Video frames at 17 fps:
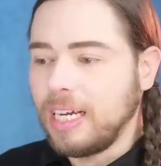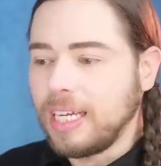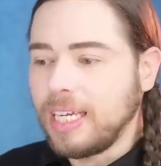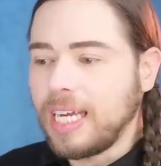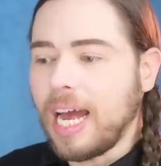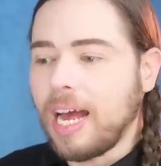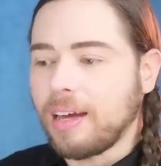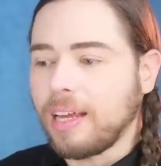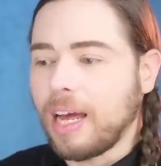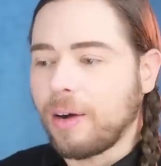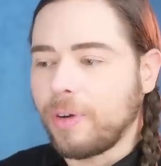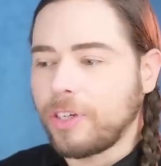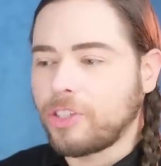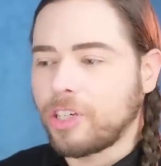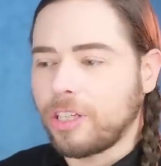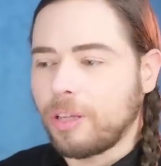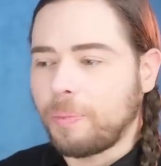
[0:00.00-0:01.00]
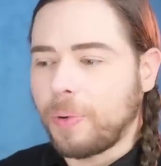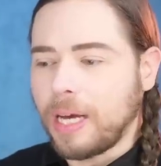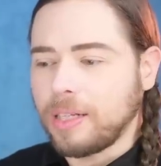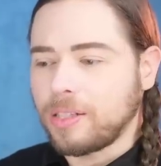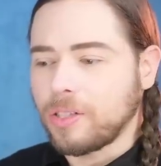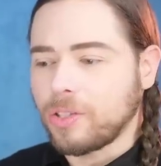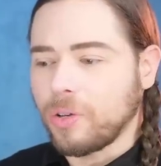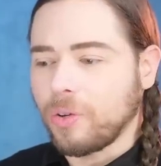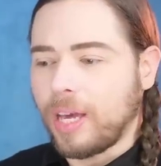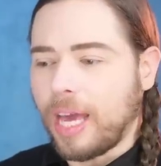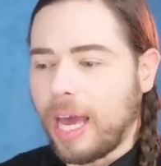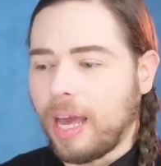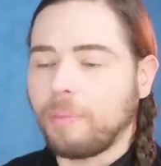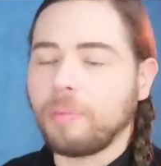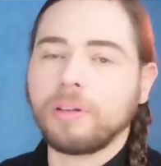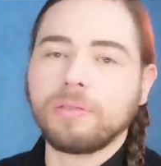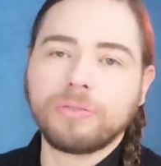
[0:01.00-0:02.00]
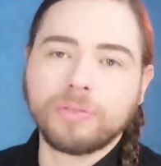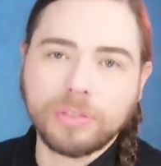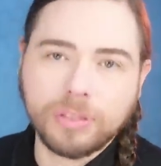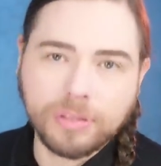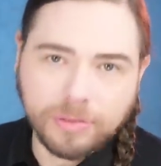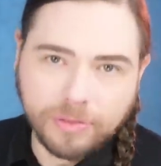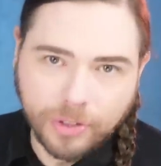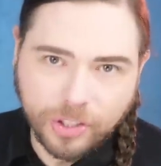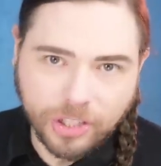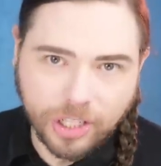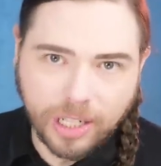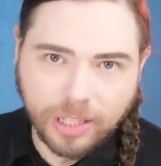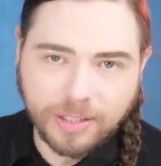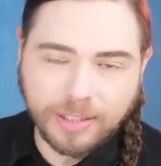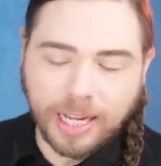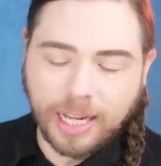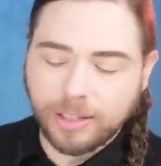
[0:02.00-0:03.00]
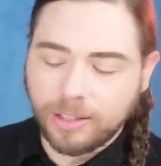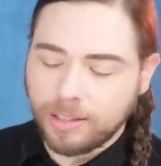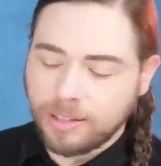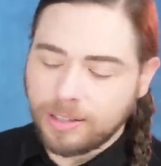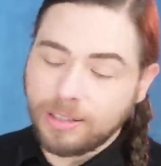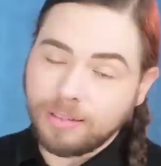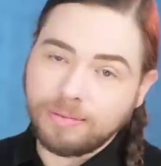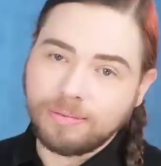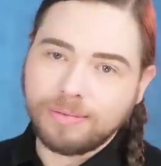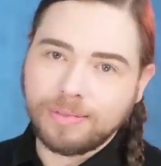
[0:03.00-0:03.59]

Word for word: Yeah, Richard, the price is okay. I mean, for Chanel standards.